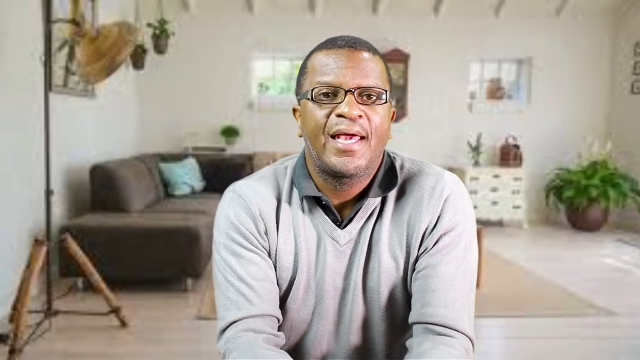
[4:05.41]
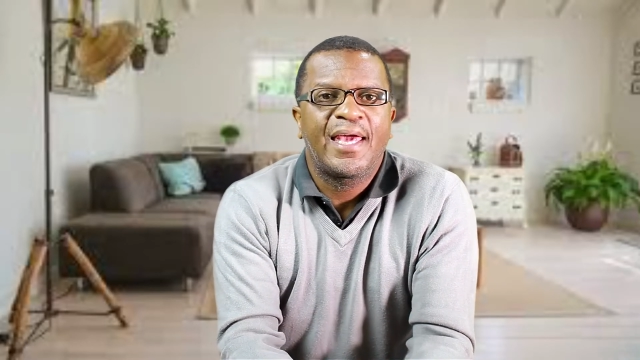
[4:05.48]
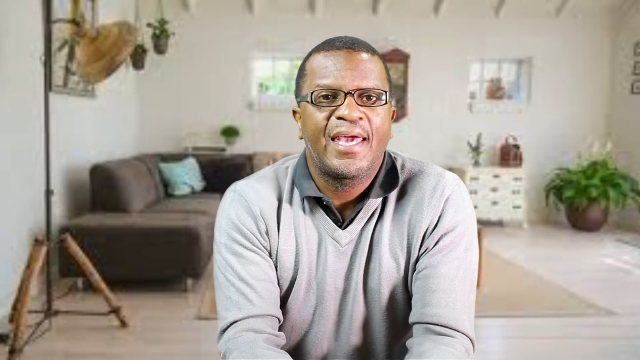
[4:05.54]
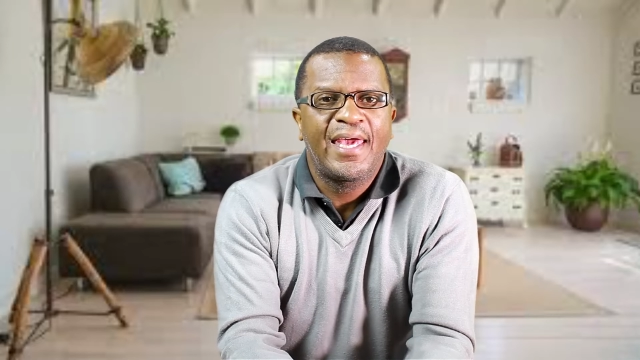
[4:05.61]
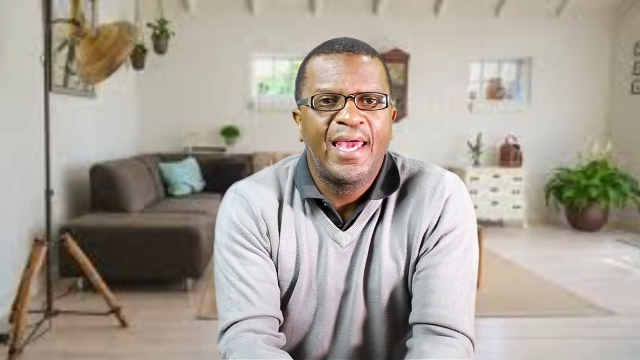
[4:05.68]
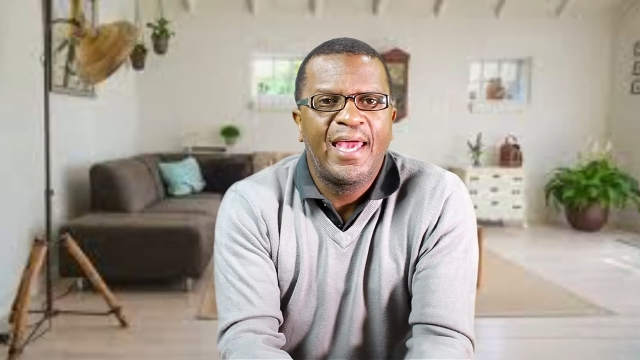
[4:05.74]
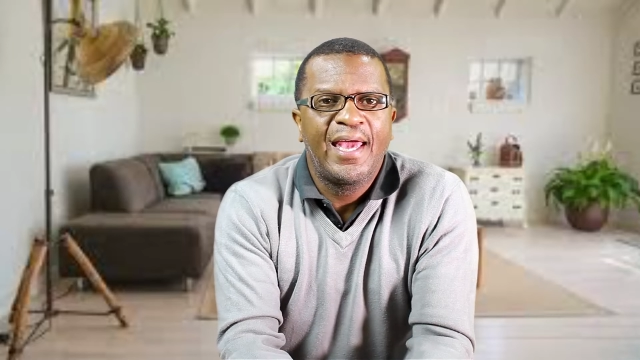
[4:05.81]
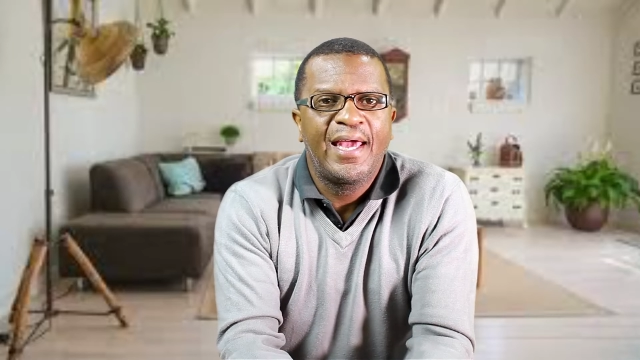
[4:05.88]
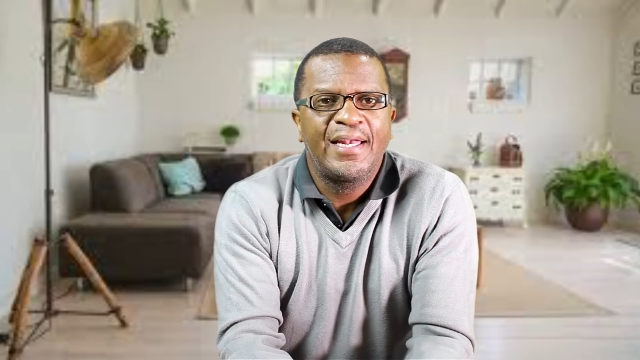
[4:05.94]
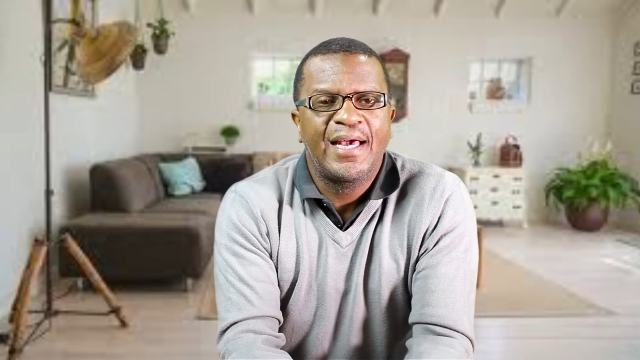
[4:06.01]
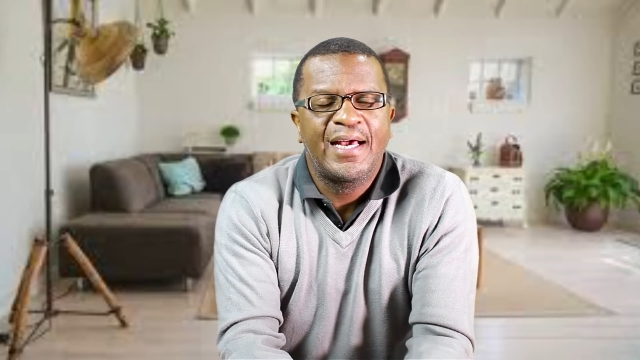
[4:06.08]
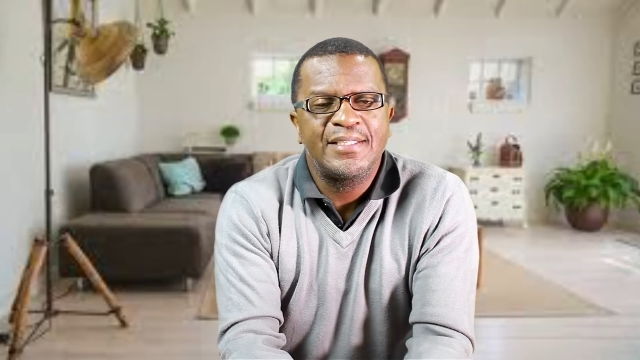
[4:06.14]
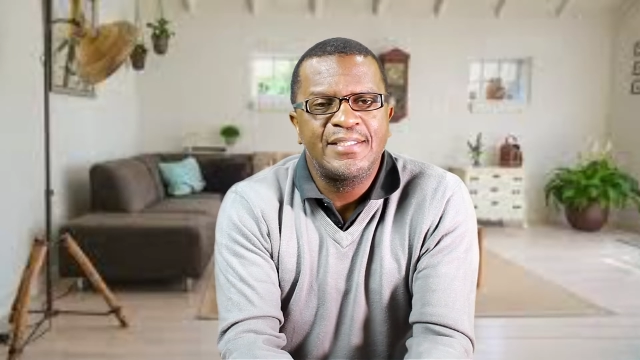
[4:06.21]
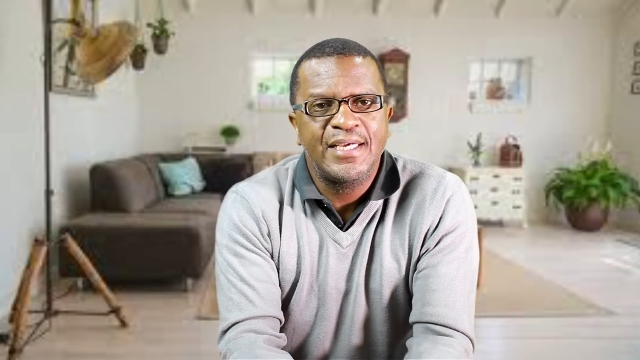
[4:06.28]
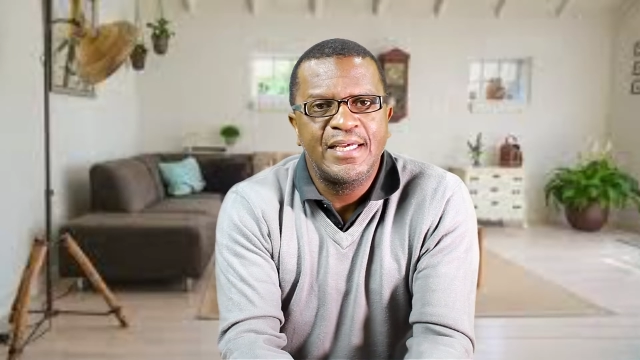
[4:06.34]
can
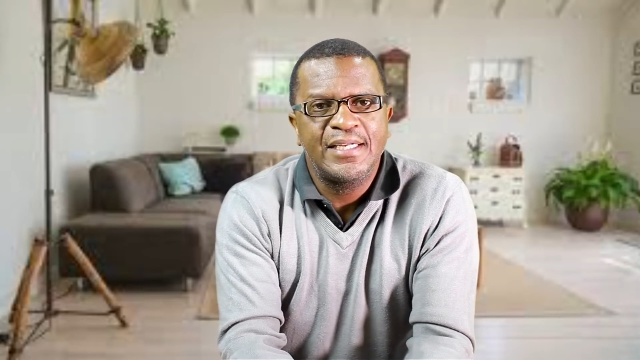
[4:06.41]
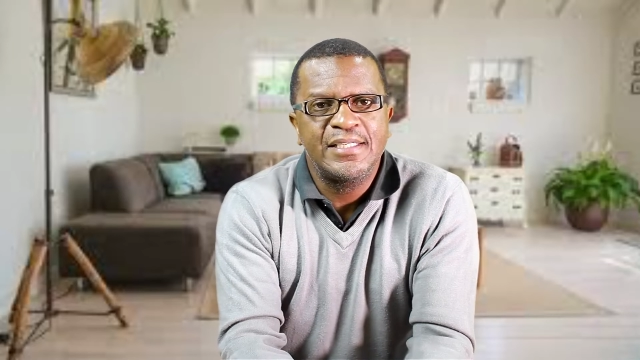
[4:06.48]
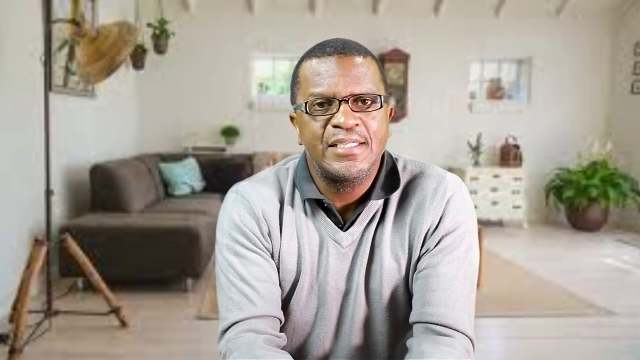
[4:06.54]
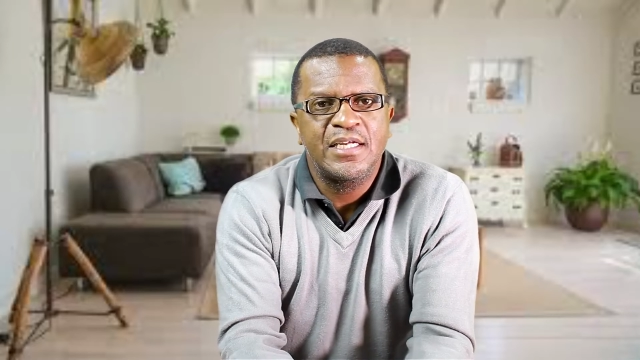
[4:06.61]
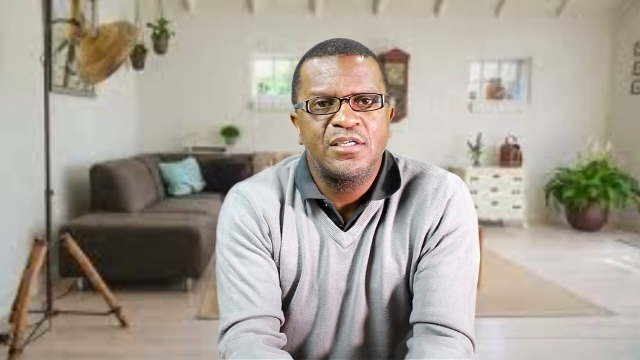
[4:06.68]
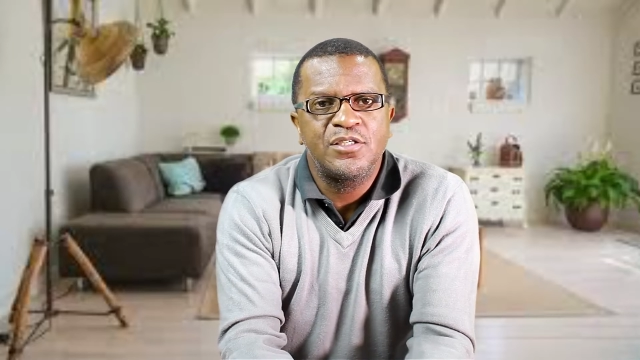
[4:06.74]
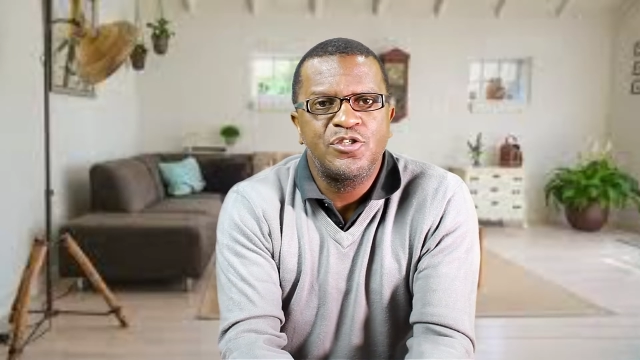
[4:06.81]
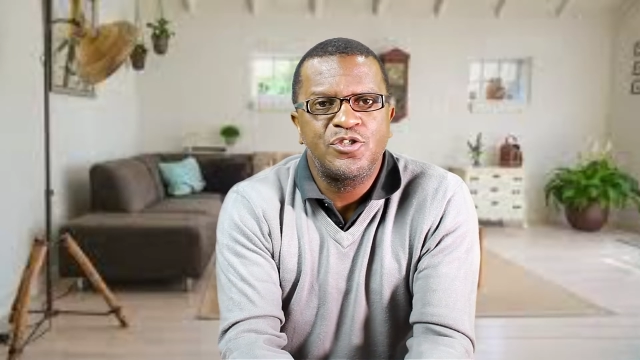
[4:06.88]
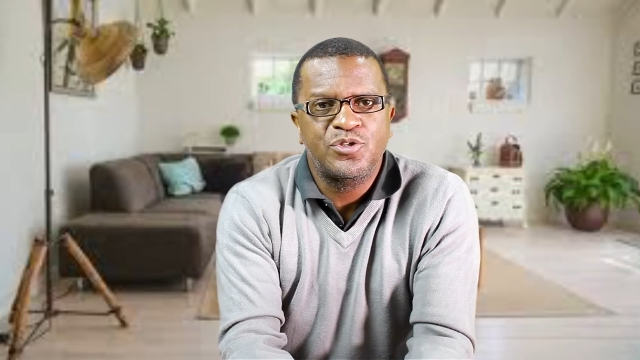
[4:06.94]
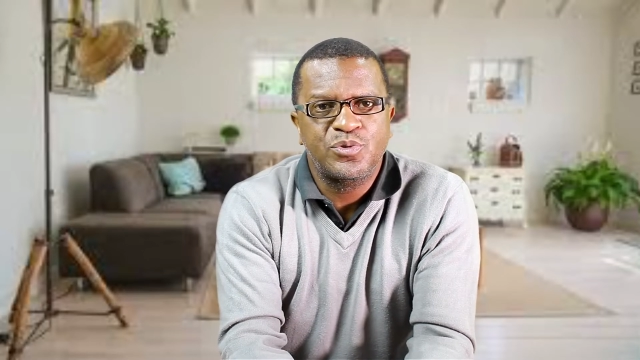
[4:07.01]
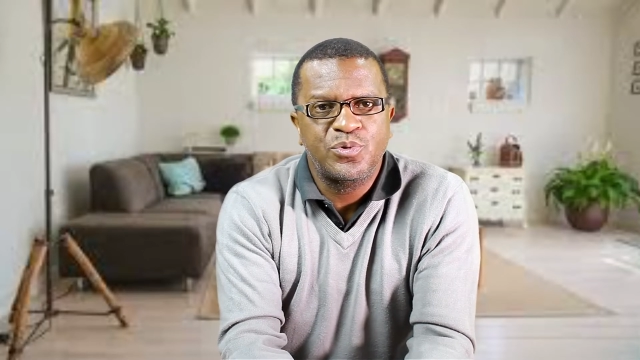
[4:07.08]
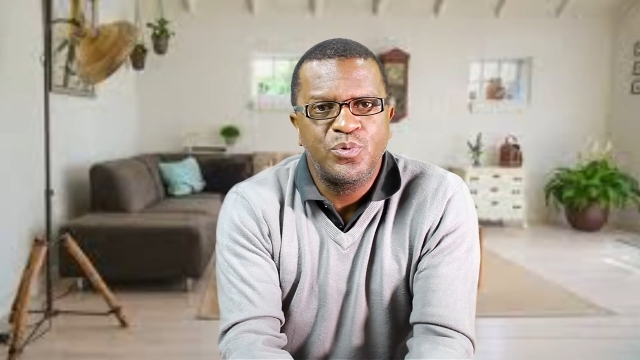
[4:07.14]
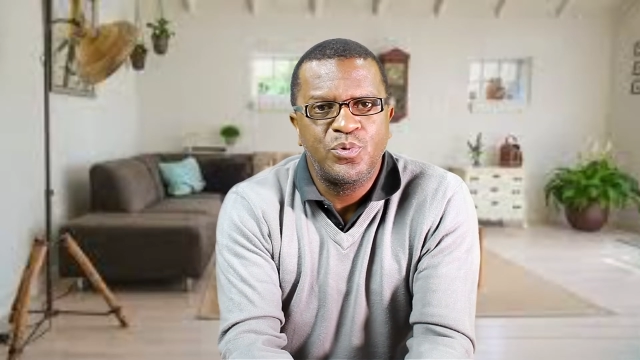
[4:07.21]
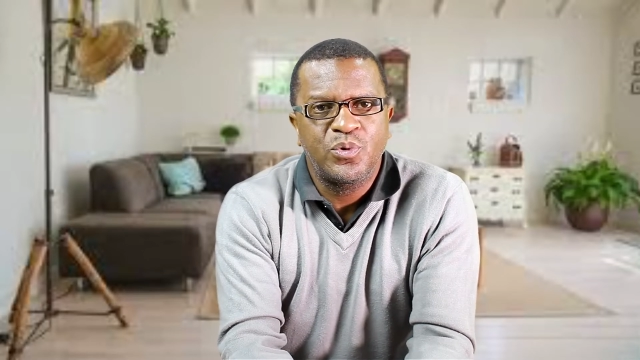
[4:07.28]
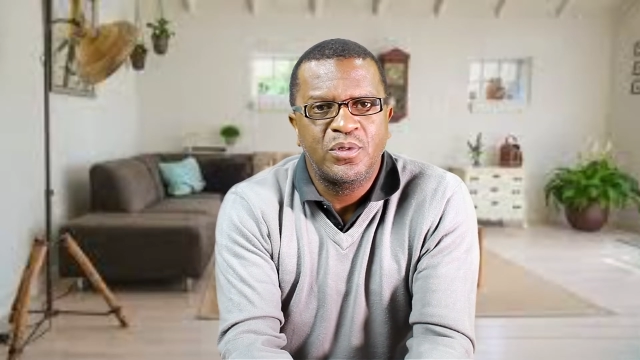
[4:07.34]
attend
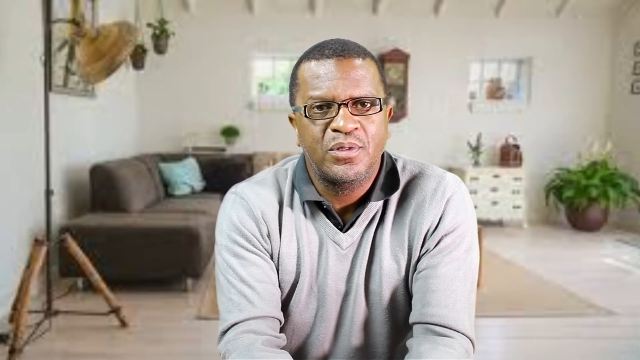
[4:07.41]
school.